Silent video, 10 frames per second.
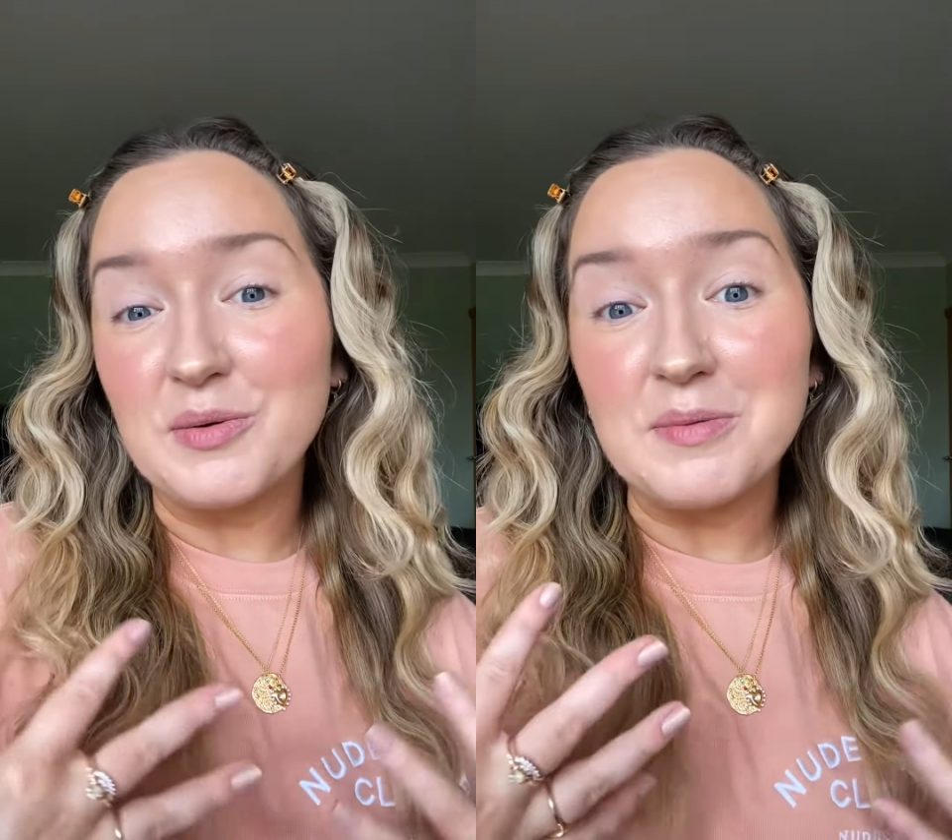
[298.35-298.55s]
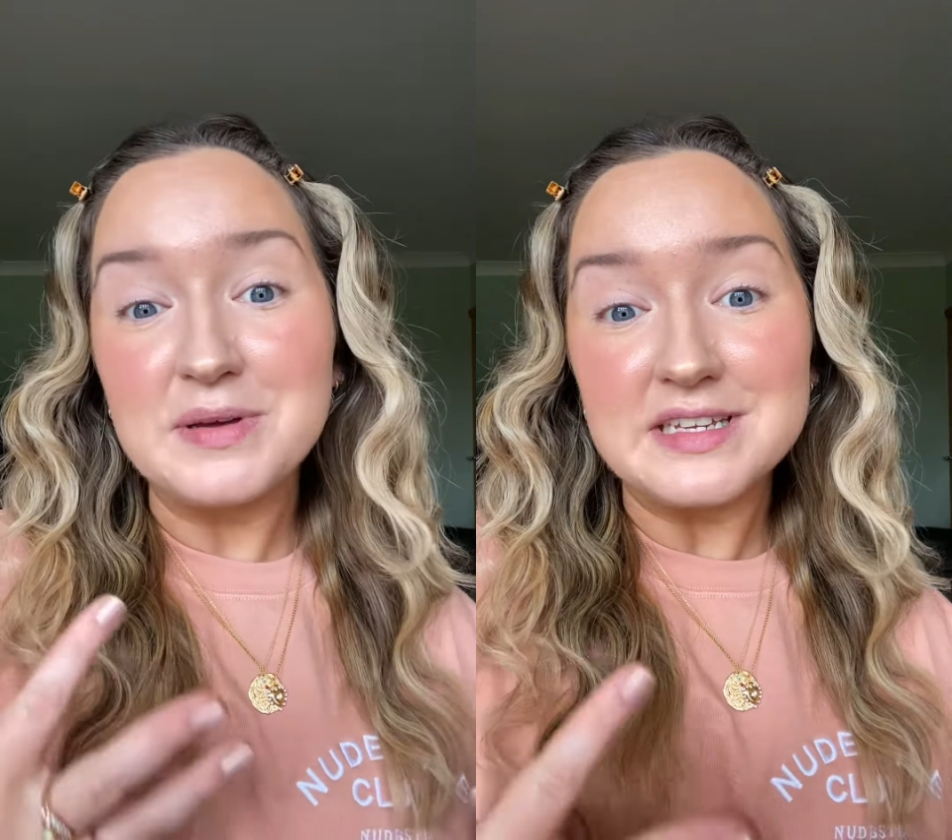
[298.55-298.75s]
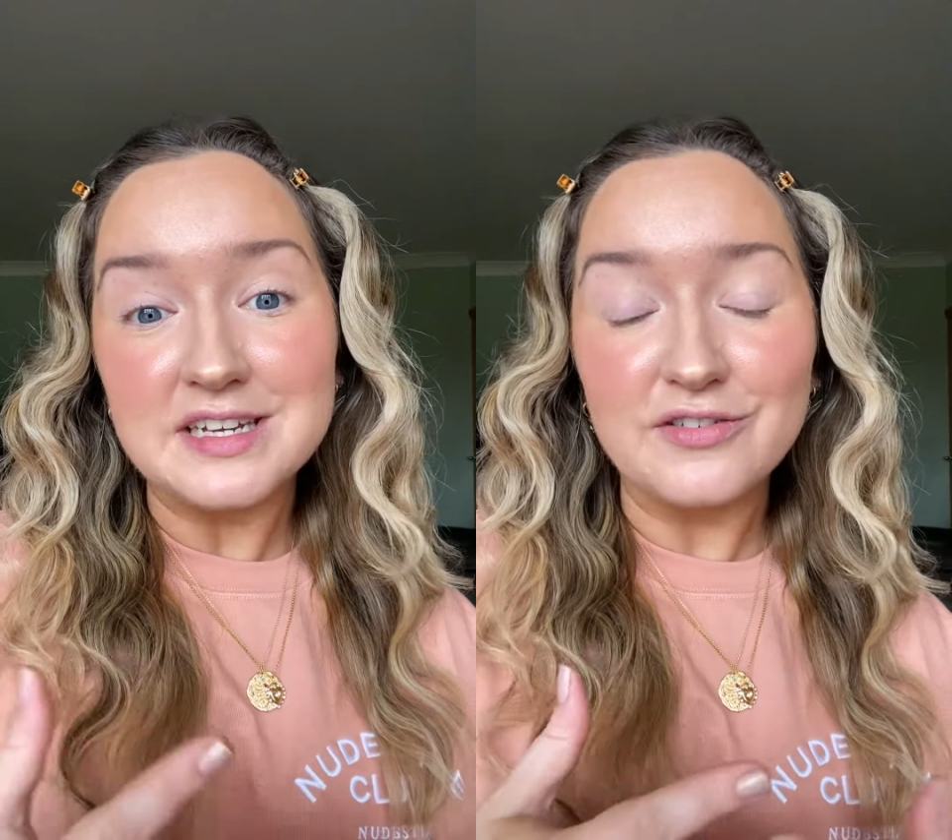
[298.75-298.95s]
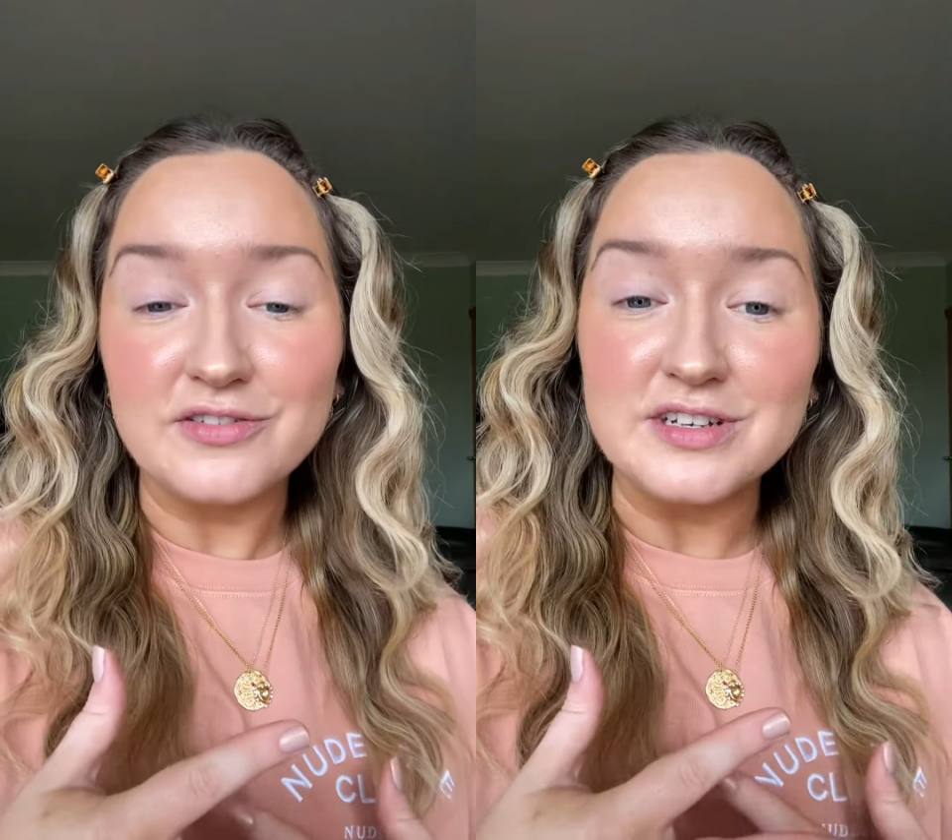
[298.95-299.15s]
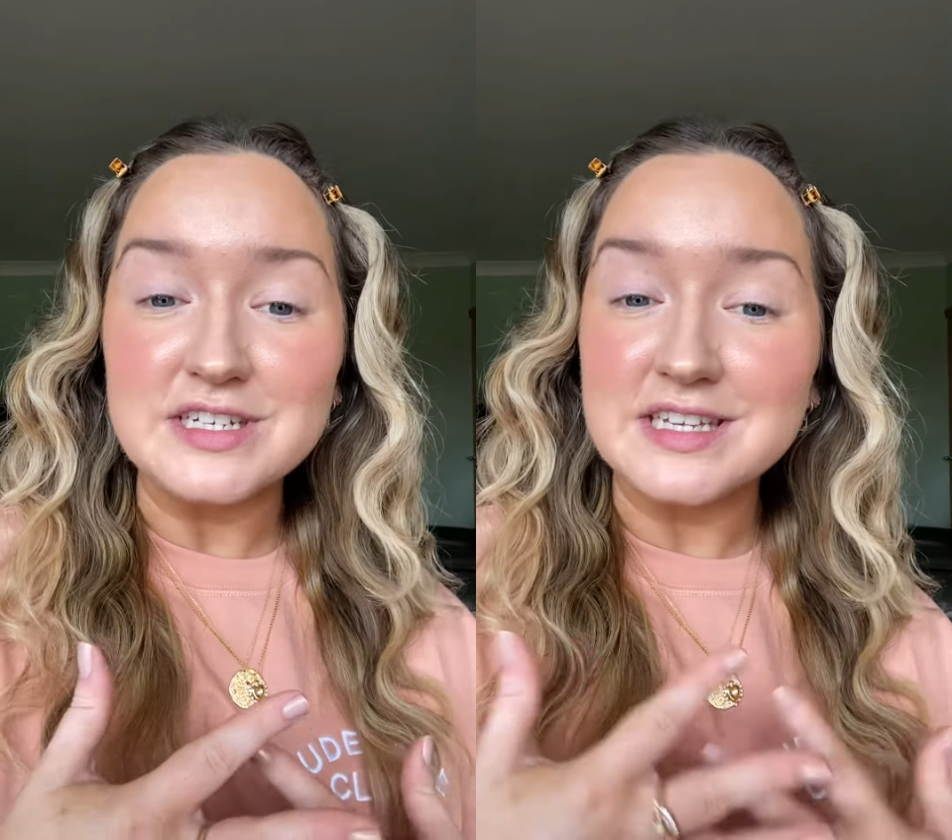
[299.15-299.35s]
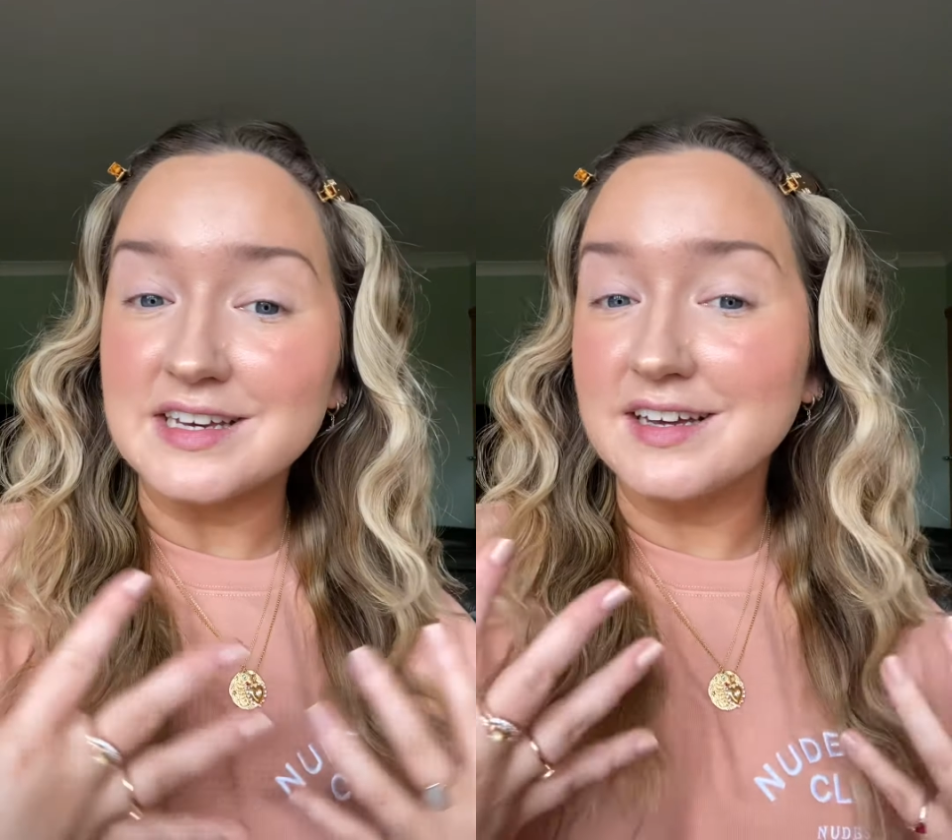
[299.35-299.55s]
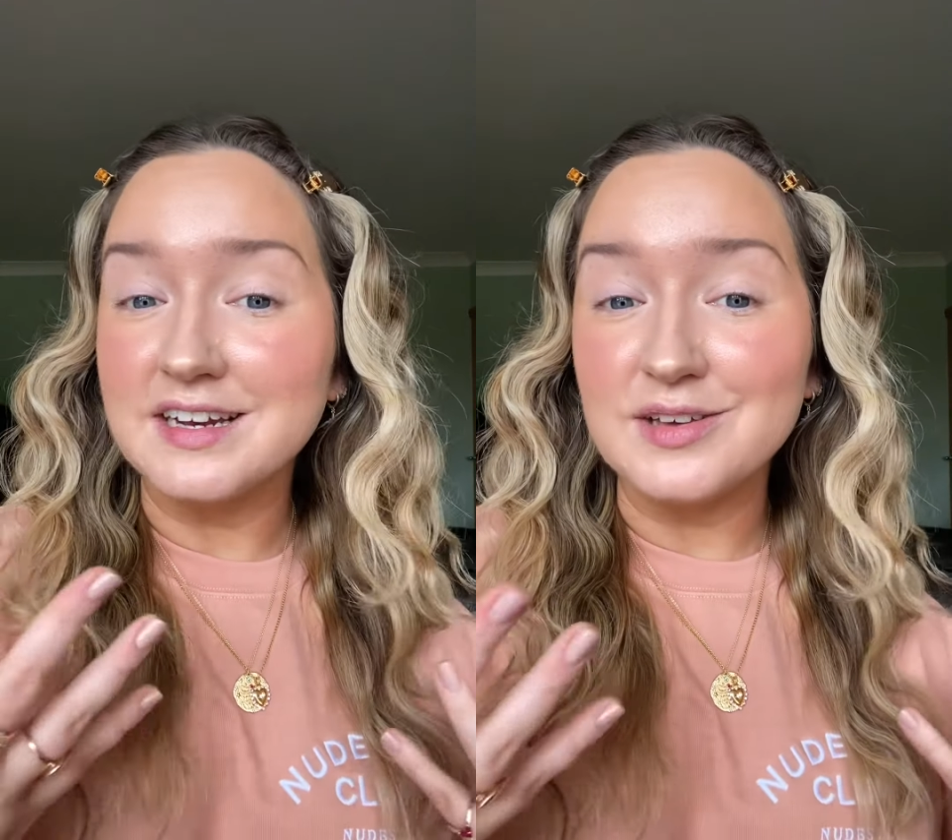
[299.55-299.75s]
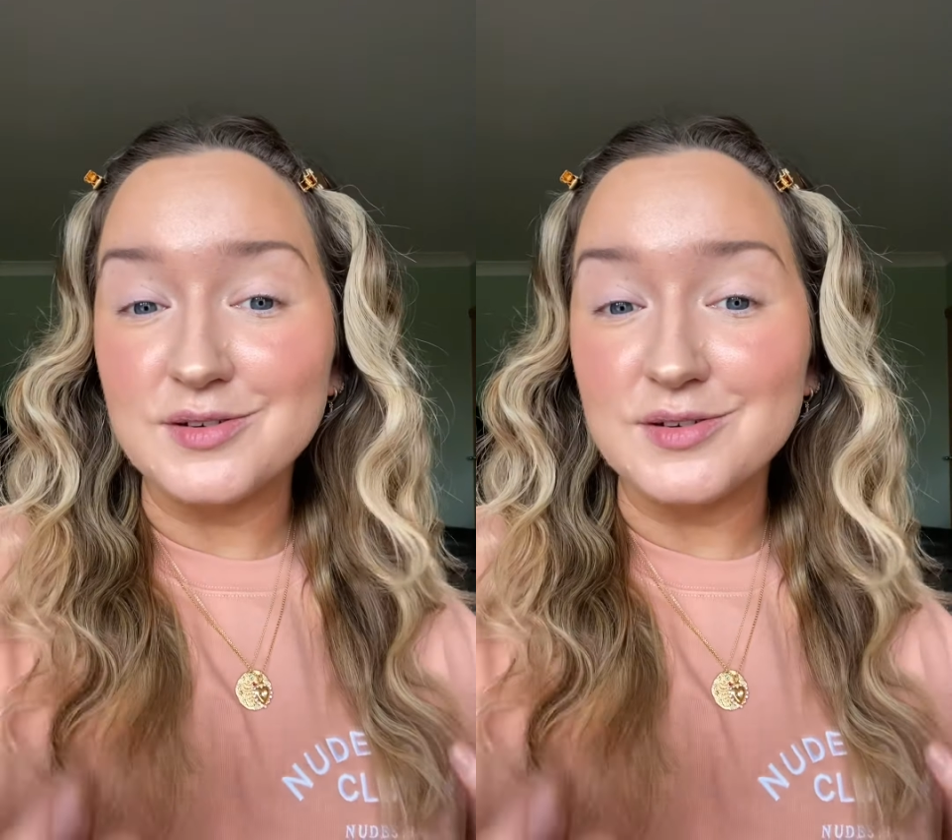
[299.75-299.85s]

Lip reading: a bit different to the colour you're